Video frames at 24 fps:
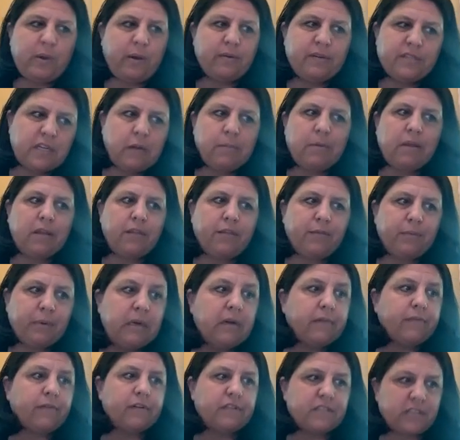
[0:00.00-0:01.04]
We always talk about the
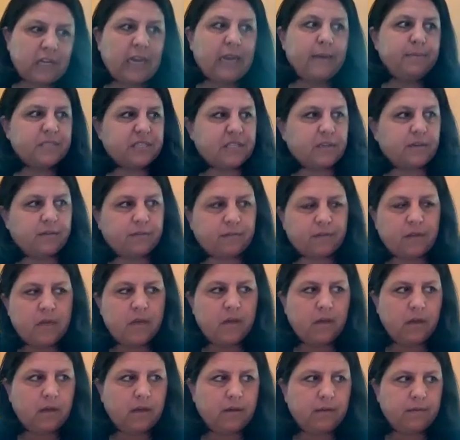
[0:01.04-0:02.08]
three different types of
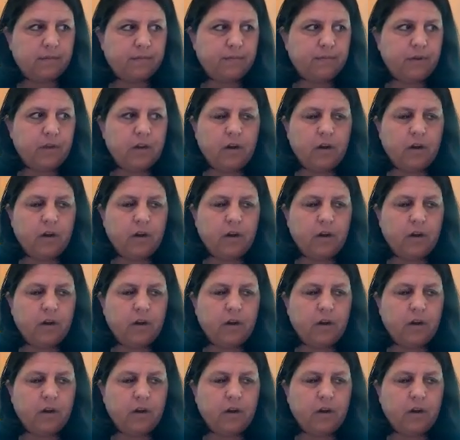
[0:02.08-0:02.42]
of